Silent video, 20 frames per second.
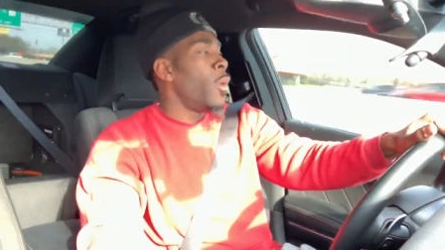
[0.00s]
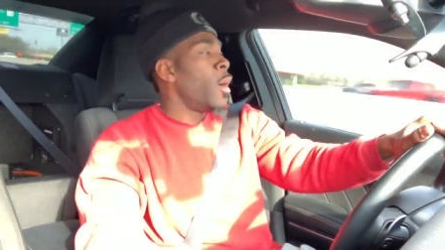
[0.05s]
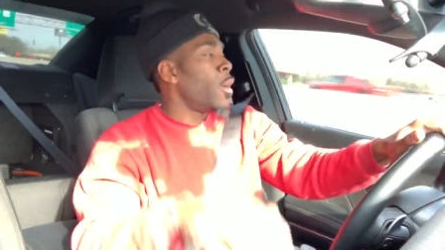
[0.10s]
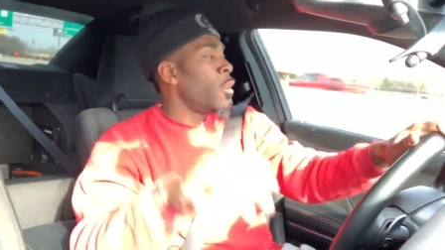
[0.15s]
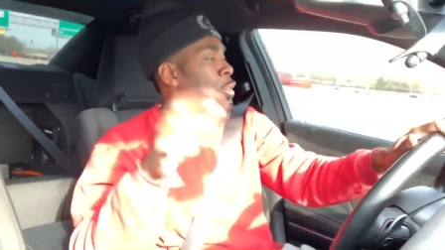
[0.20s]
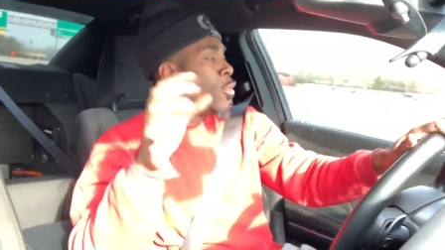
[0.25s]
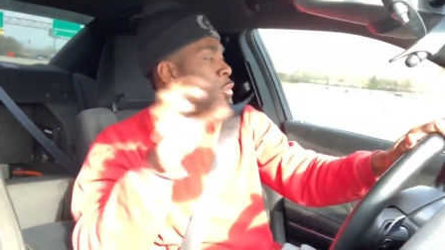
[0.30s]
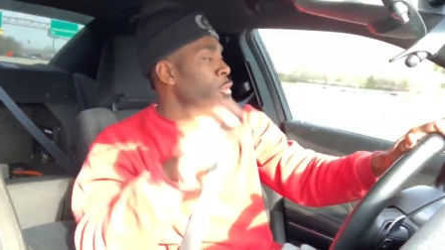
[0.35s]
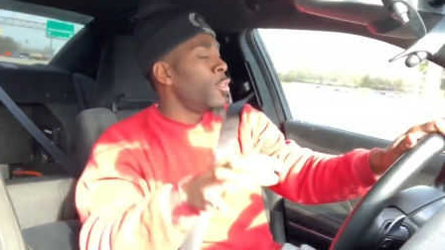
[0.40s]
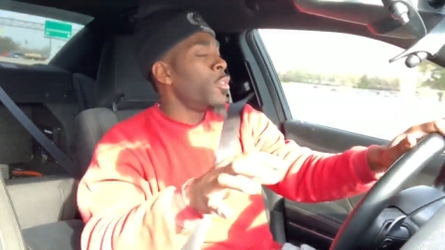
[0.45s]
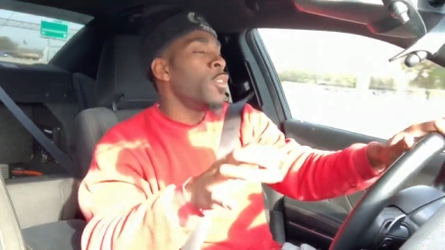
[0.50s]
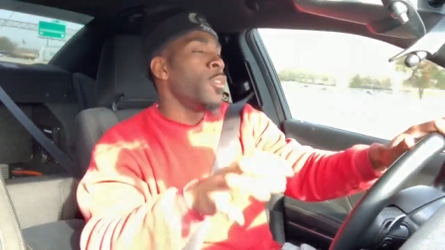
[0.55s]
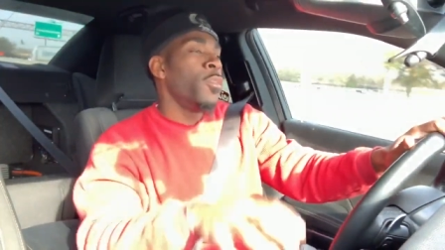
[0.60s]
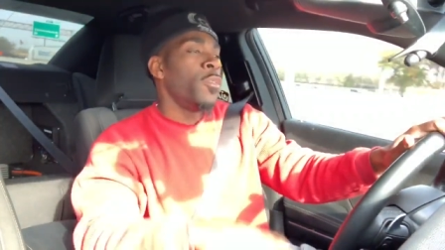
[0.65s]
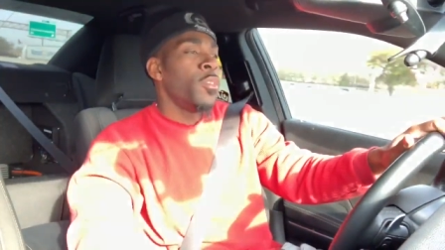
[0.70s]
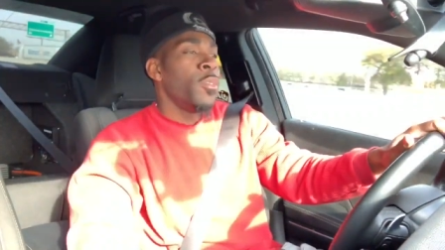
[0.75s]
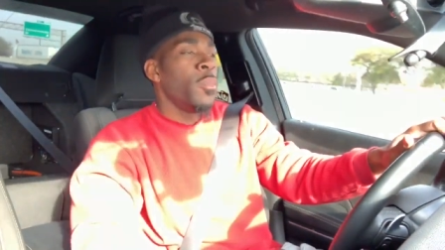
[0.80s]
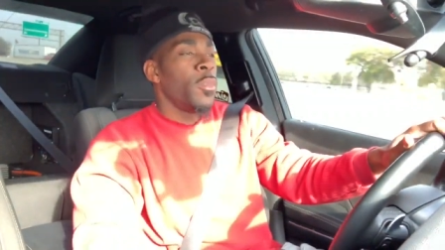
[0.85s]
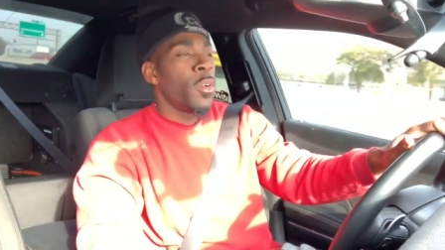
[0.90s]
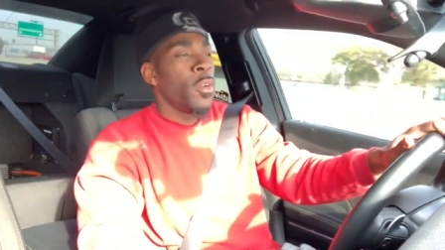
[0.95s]
Where I can do
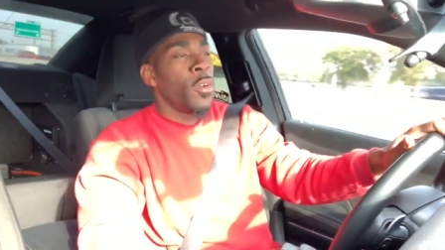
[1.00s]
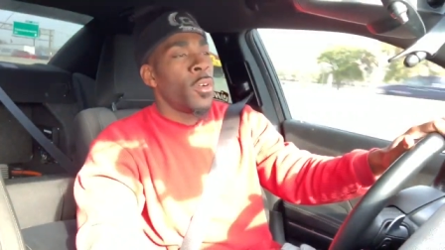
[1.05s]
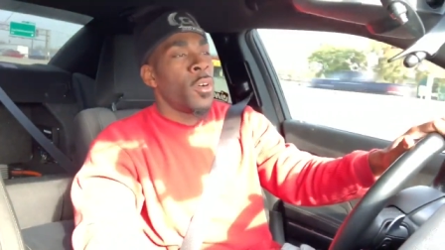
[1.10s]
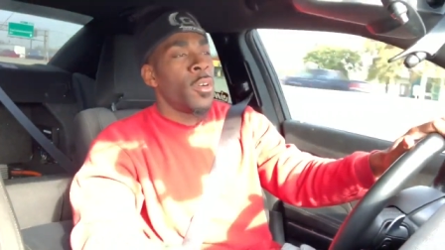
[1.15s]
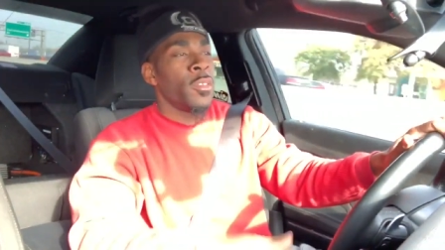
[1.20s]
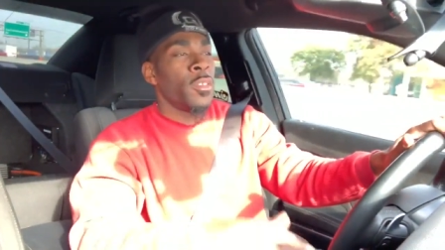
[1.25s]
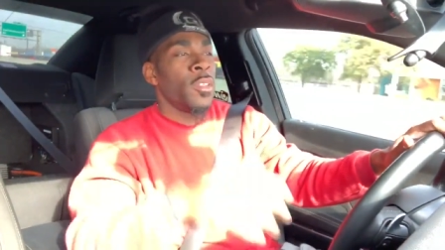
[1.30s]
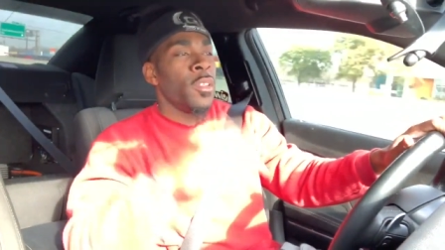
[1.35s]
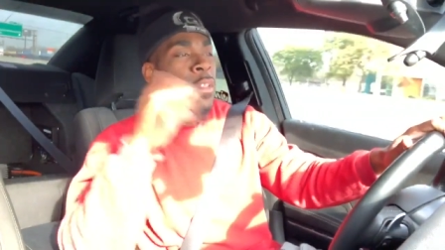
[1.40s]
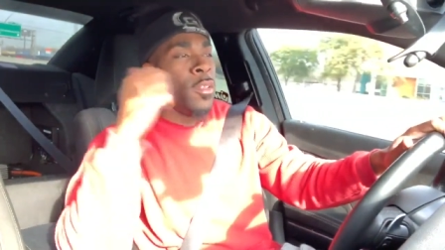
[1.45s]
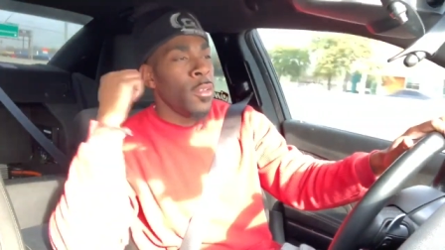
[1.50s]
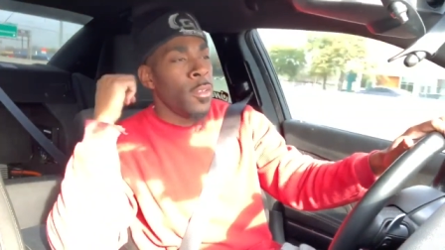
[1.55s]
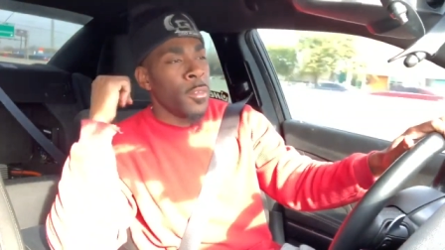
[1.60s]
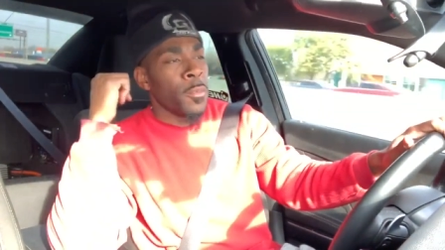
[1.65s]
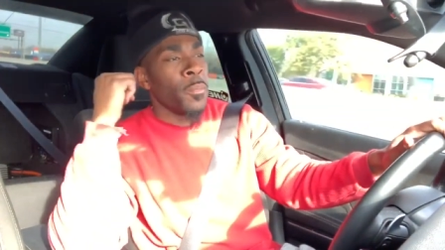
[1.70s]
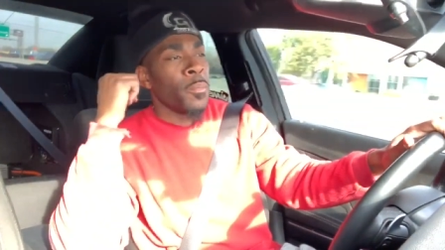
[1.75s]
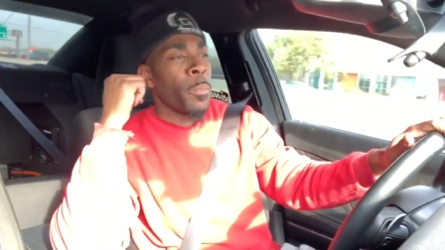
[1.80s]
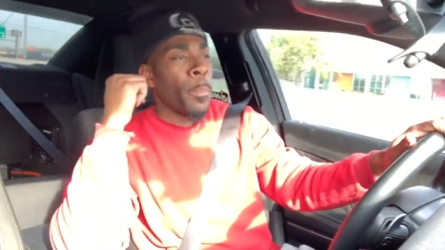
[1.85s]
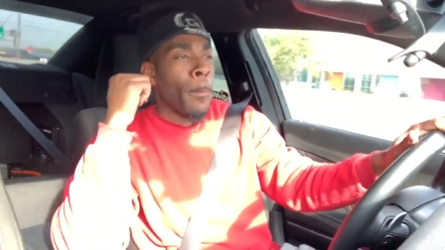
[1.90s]
stuff to my car, still